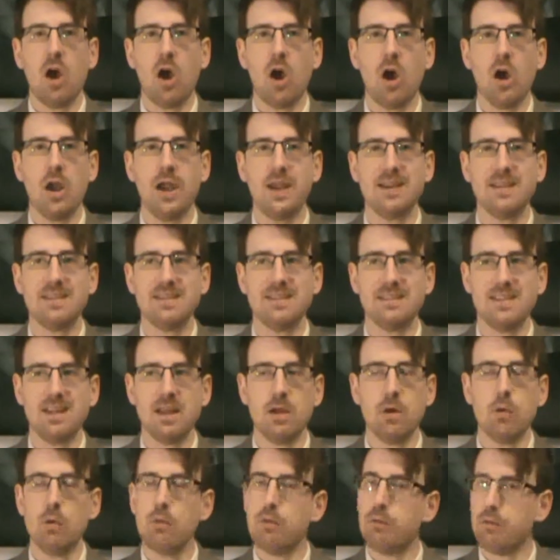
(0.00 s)
I
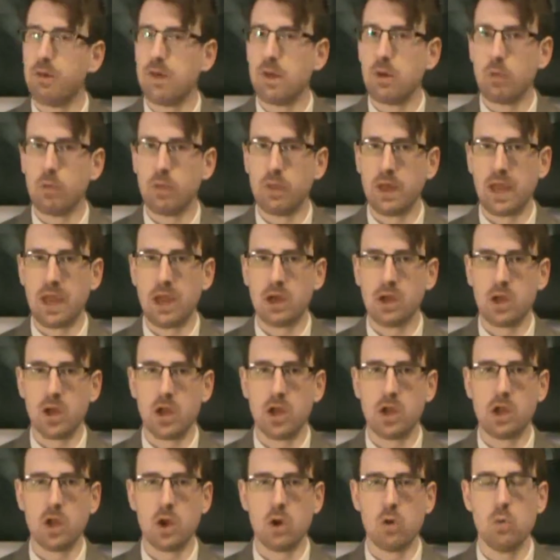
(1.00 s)
still feel they are
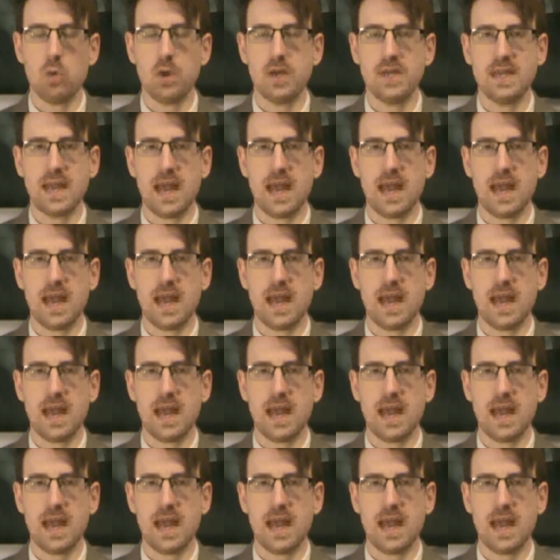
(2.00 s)
going to go